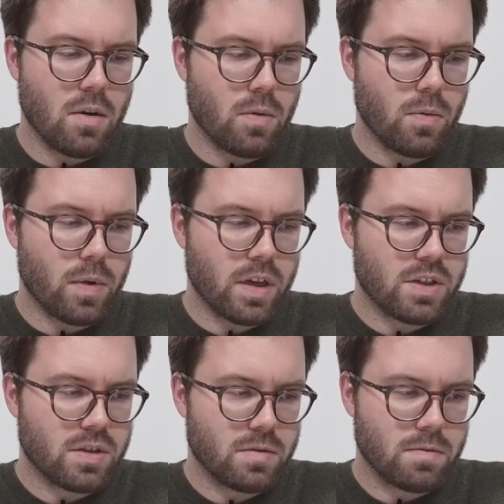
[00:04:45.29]

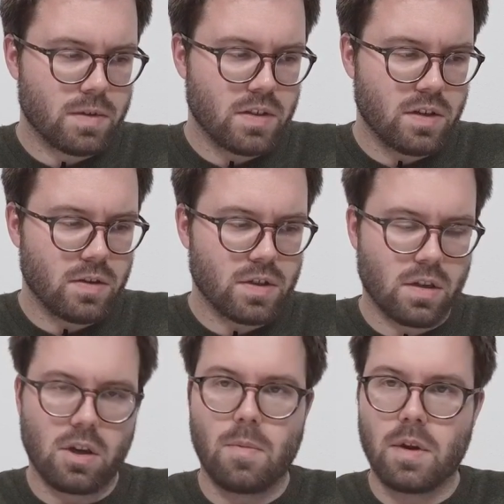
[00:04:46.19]
which retails at
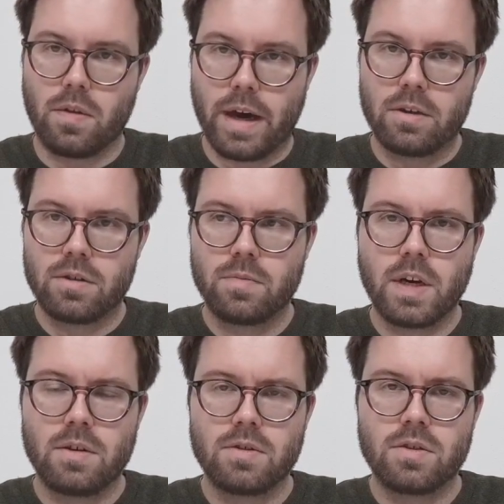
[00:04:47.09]
a couple of
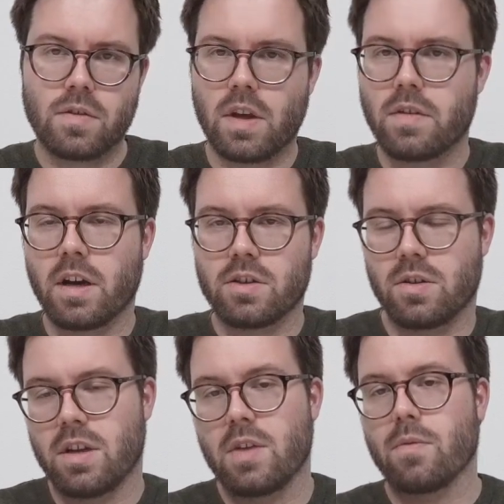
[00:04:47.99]
£1,000. And then there's
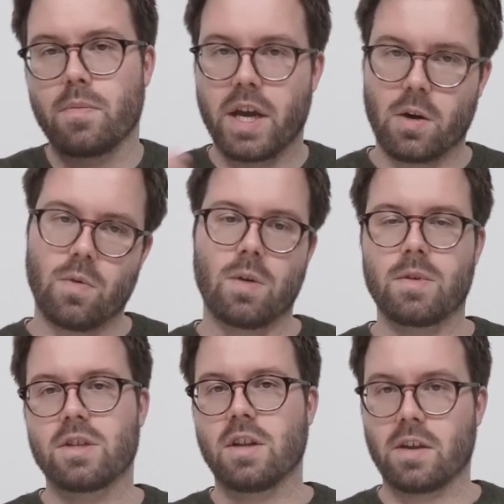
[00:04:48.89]
an even bigger one,
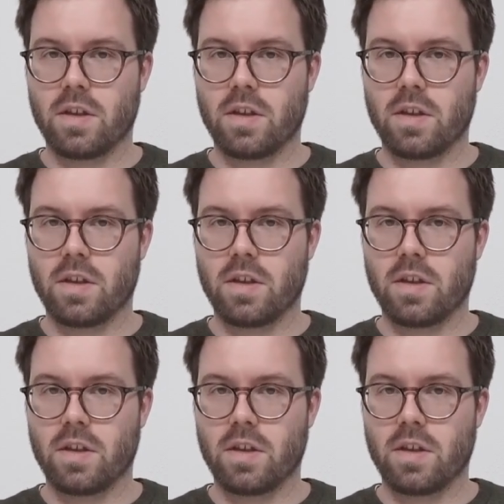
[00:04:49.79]
which is like